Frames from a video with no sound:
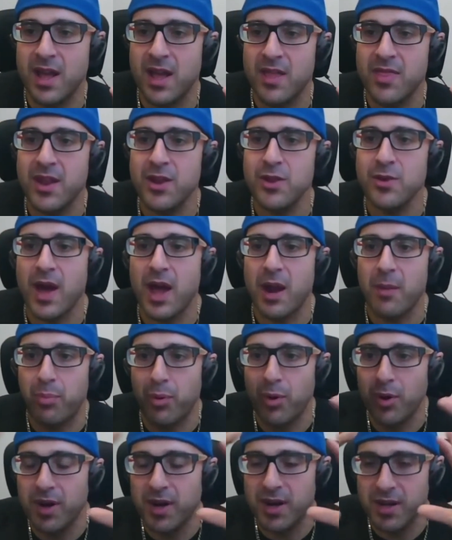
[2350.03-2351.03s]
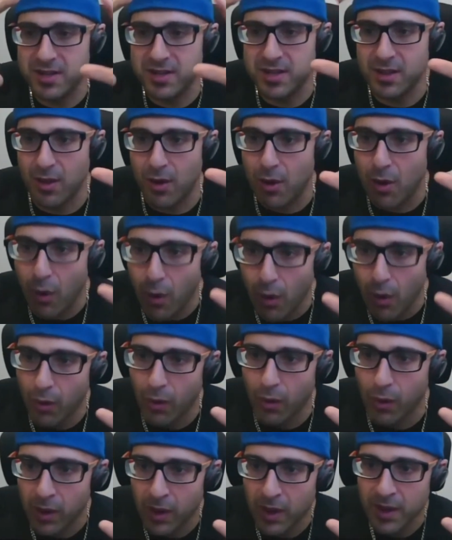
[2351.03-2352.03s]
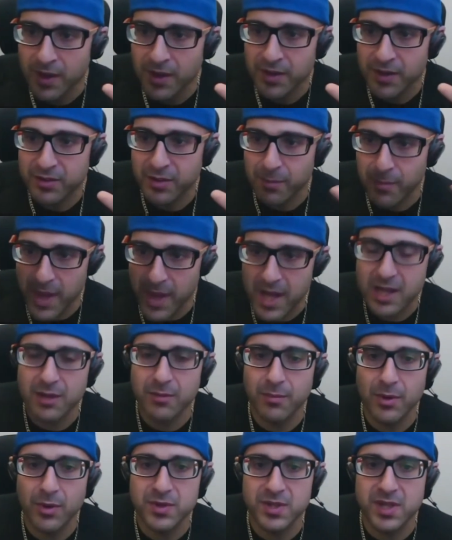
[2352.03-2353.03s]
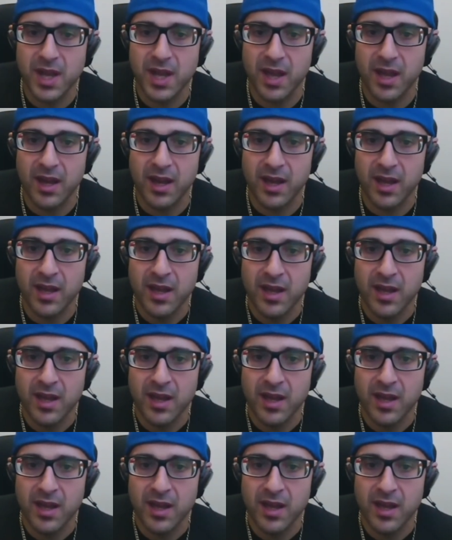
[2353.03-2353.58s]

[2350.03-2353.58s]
And then you got to put it into the whole to make the mosaic.